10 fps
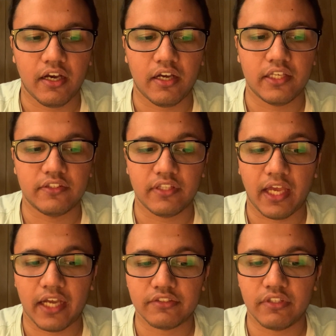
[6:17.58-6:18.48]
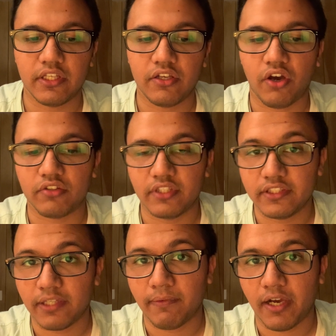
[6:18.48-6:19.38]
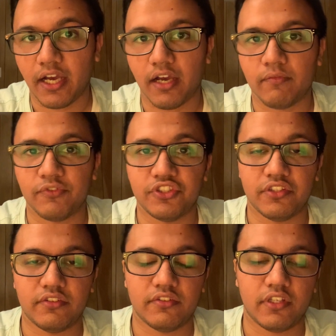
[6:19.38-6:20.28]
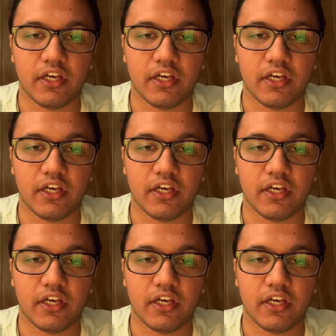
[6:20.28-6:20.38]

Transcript: it's actually causing them harm, which is